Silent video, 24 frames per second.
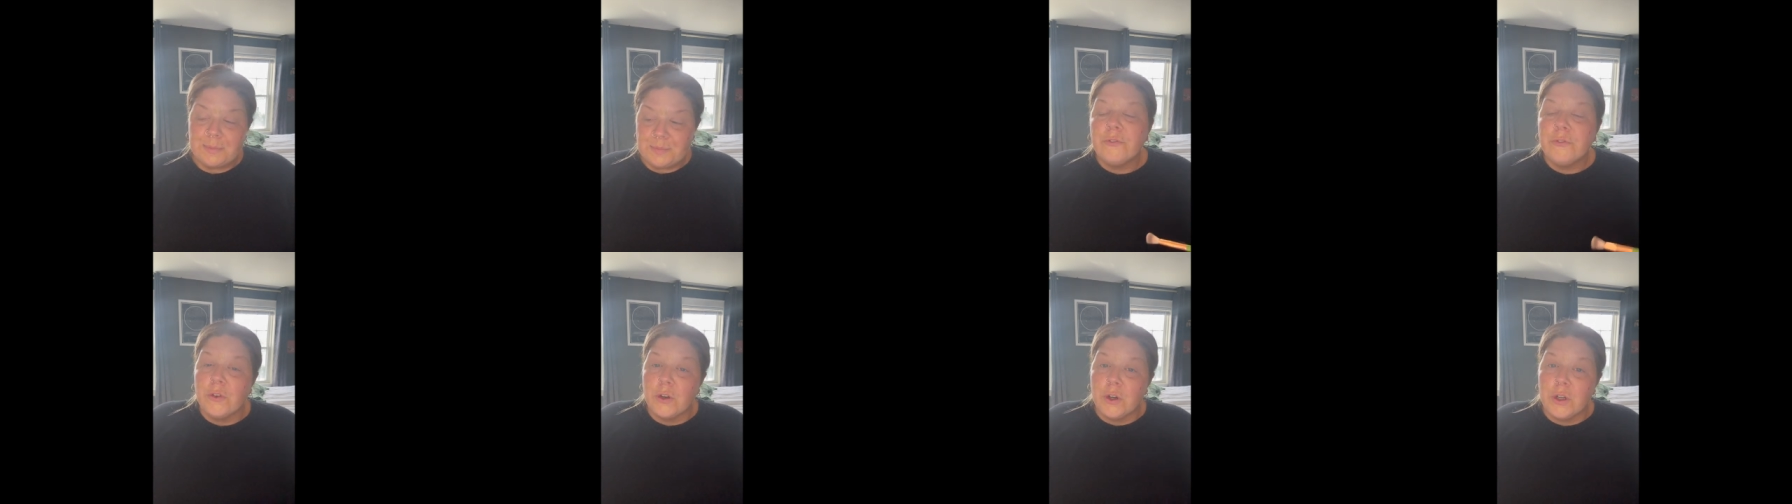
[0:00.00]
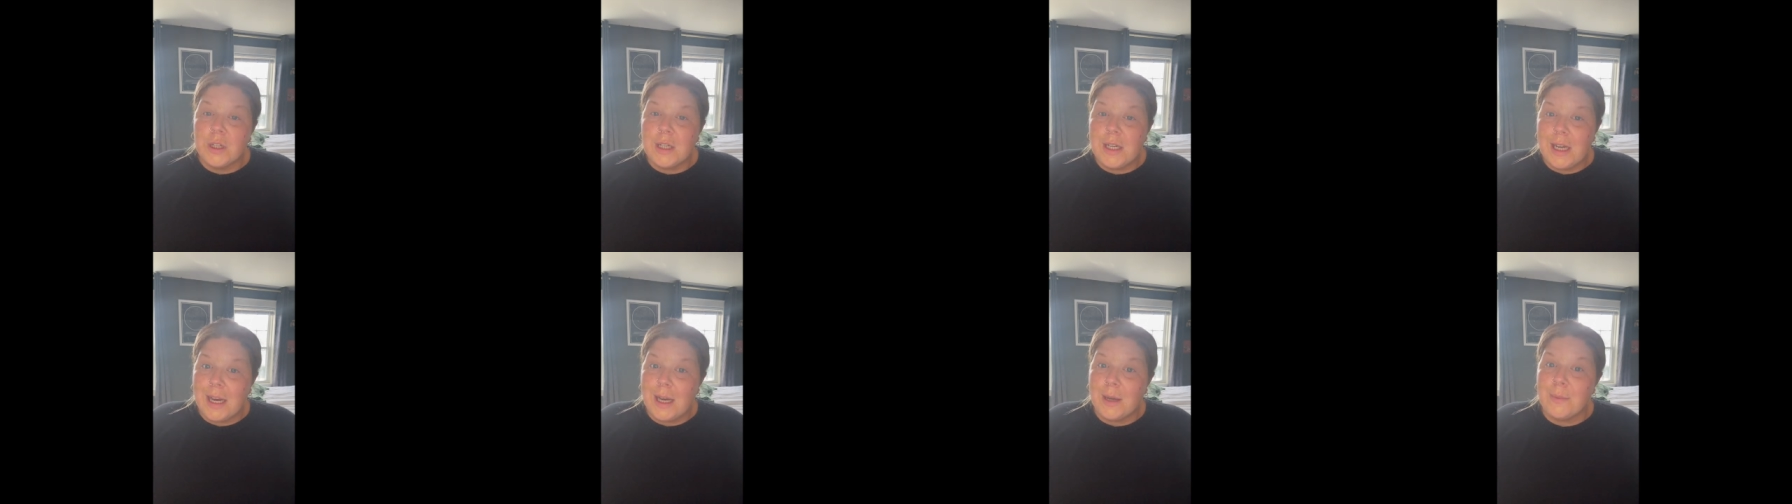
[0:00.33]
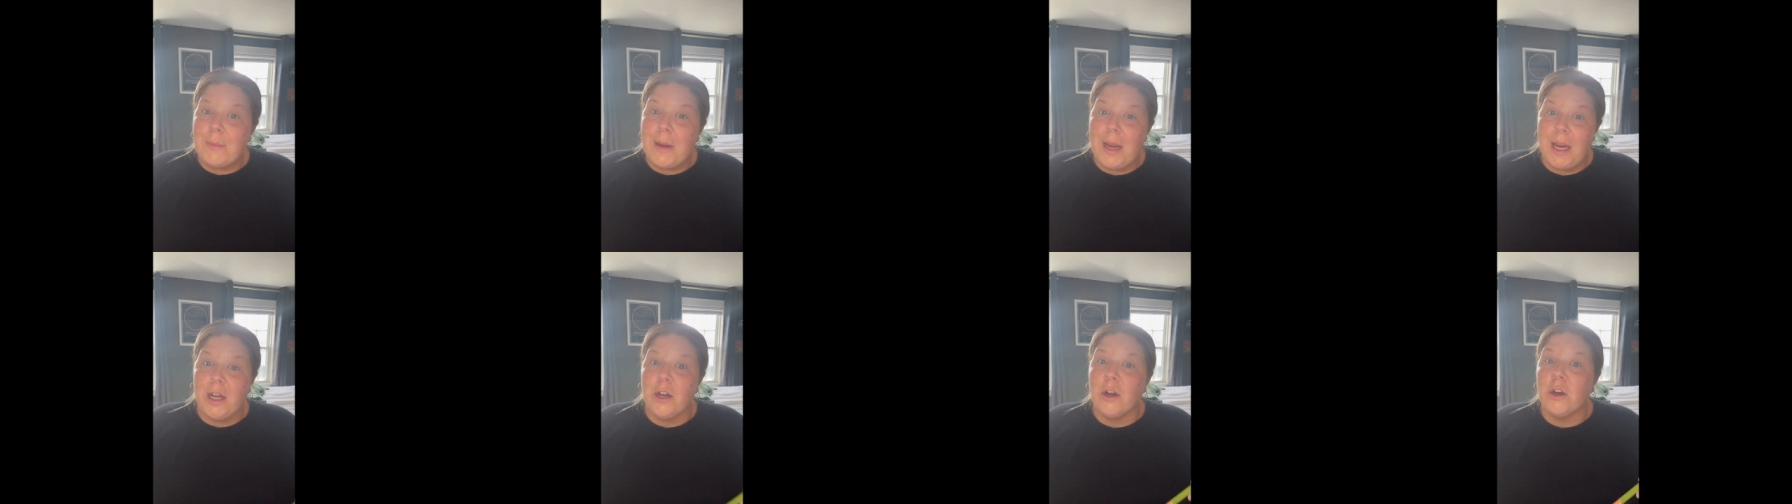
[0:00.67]
Ferdinand
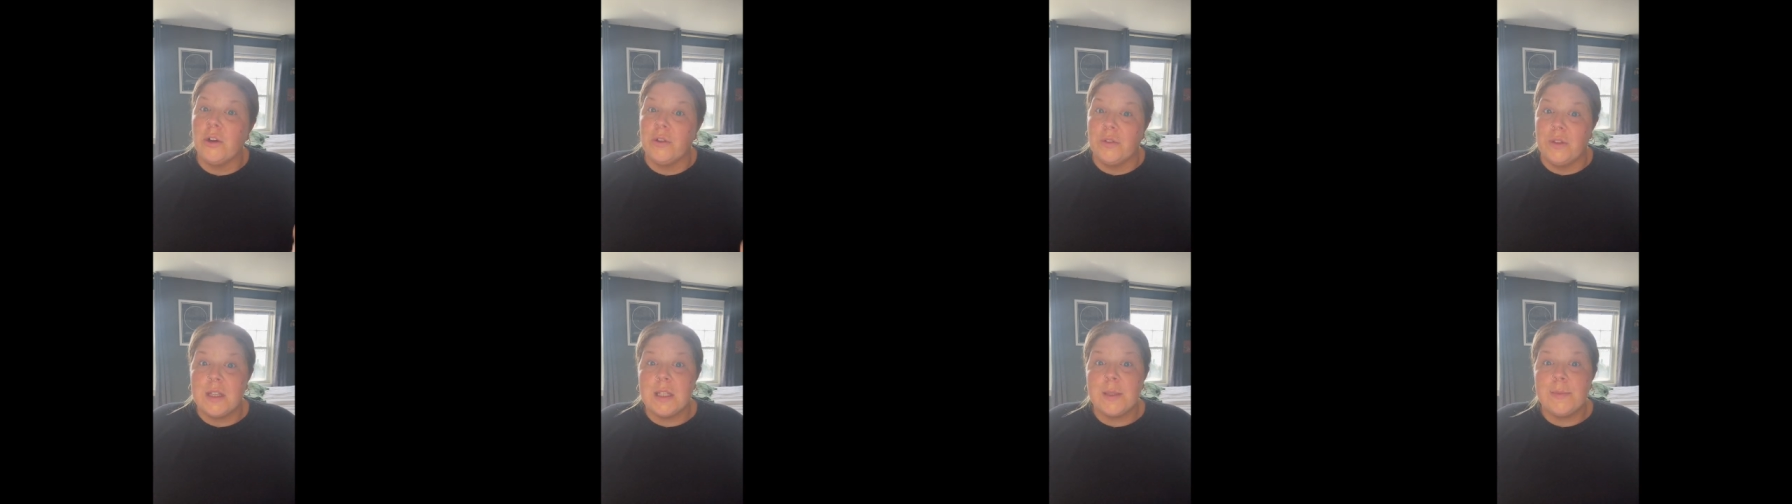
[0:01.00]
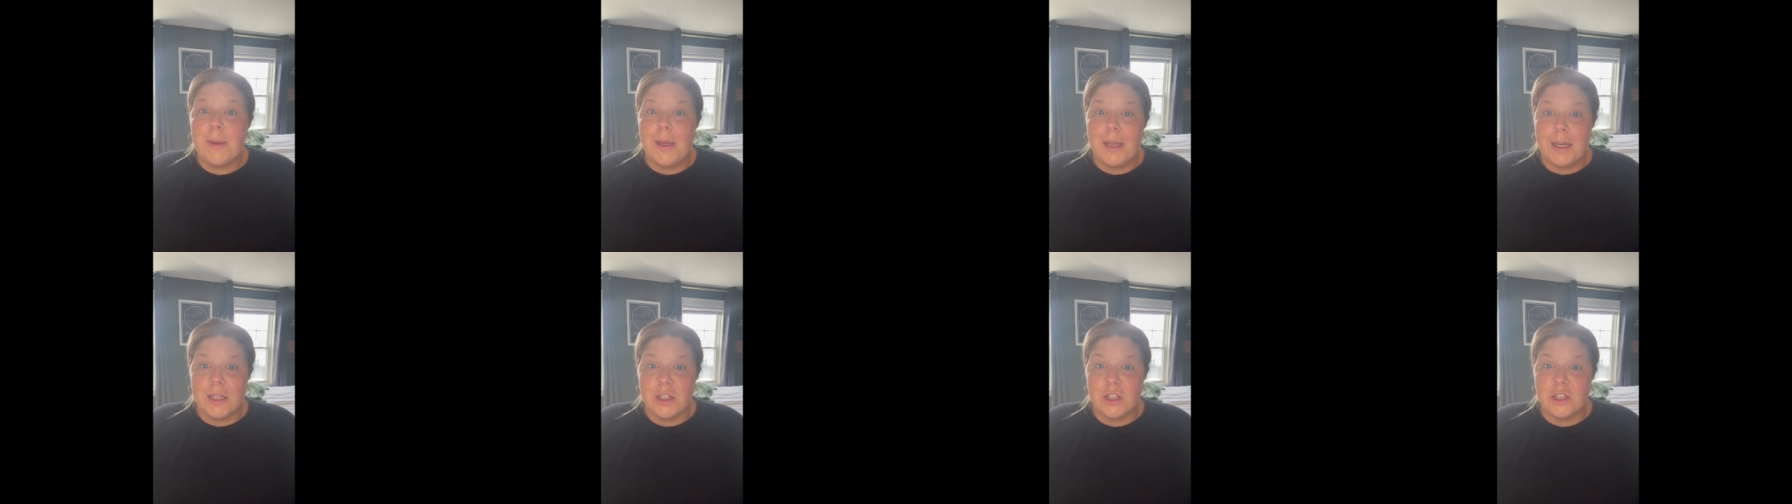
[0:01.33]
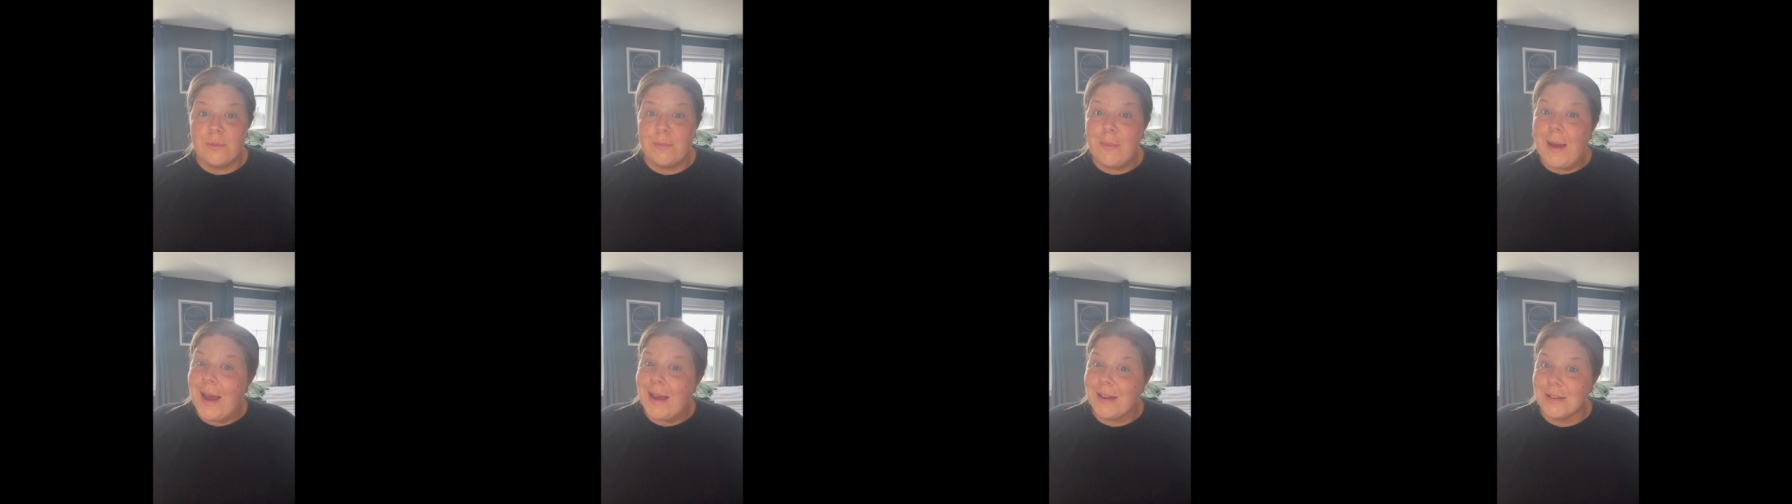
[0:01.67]
made her the Spanish
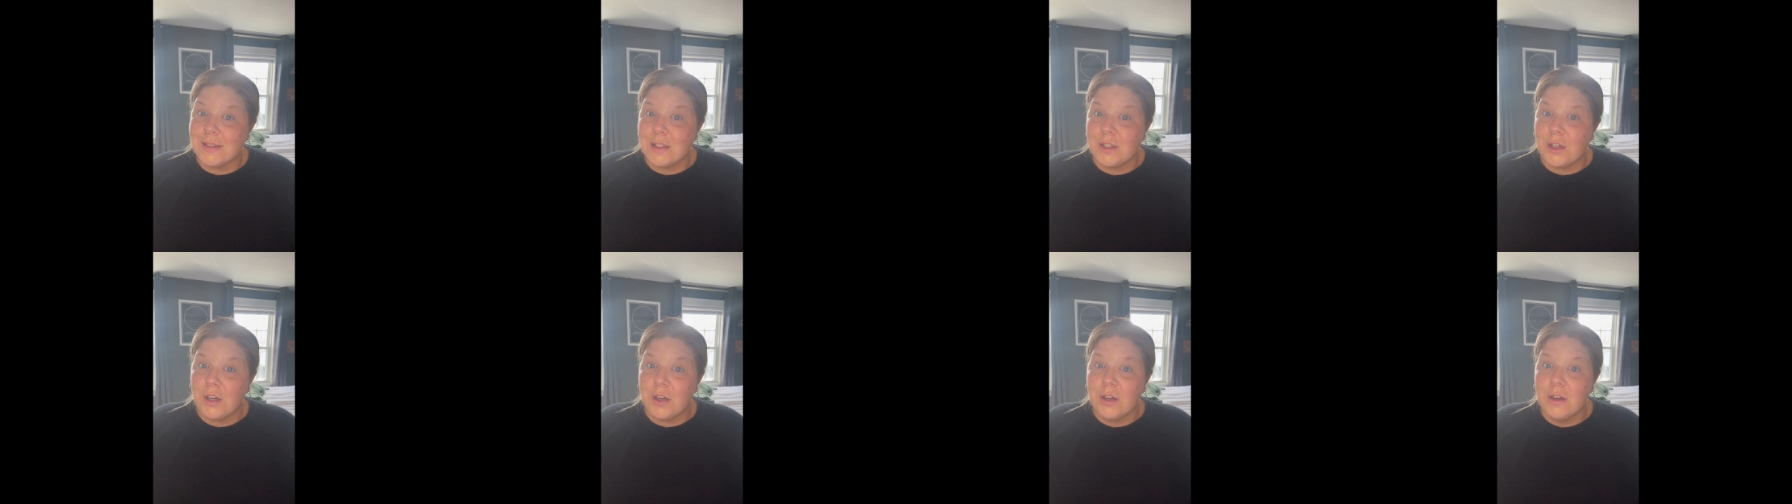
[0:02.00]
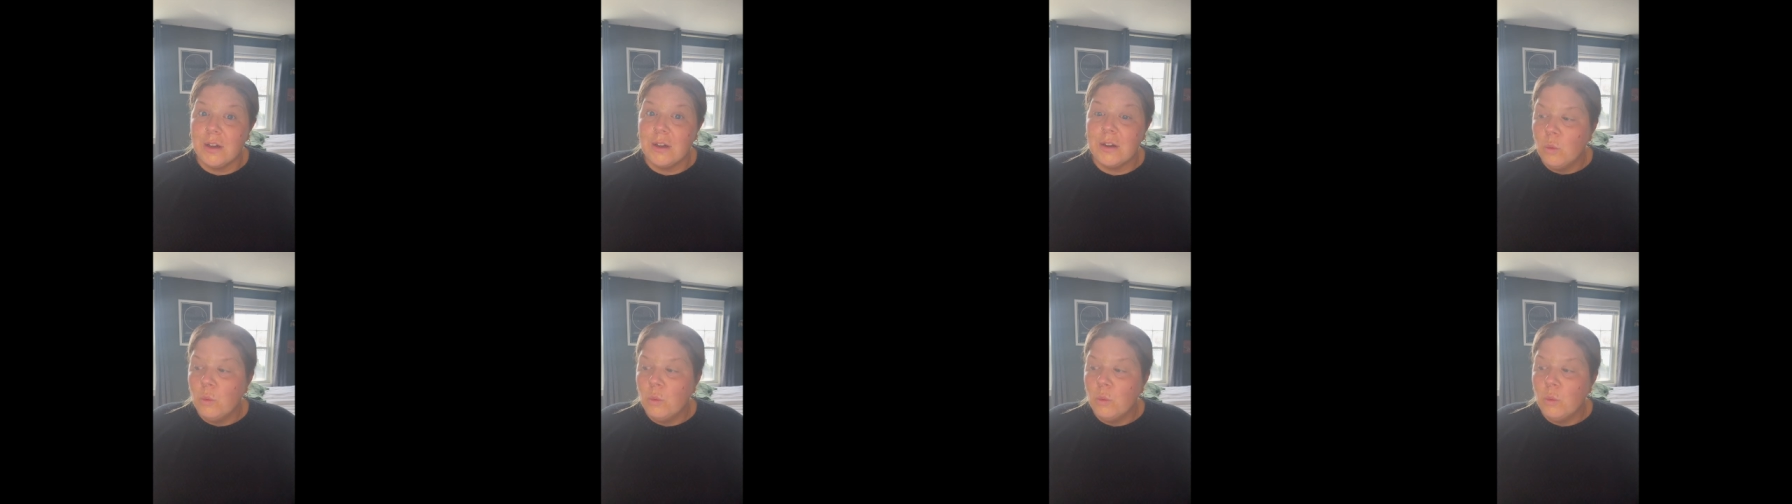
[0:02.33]
ambassador,